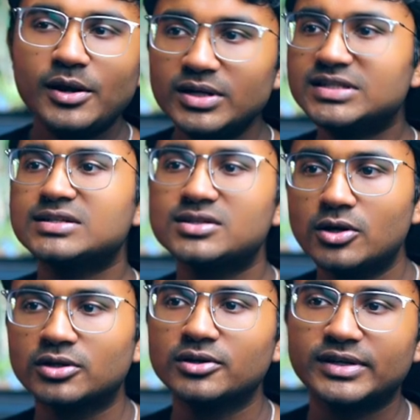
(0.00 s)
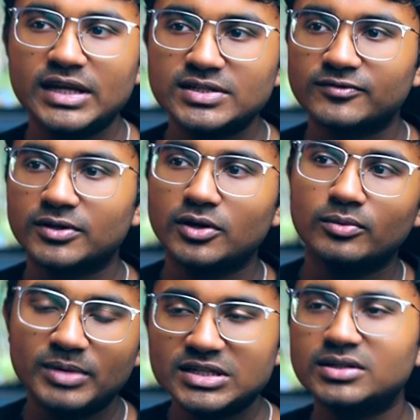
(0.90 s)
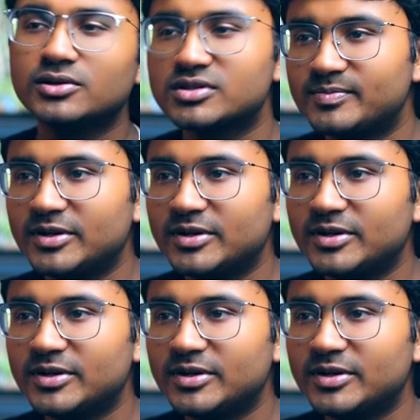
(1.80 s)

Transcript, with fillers: I know it does not look native GNOME, but it looks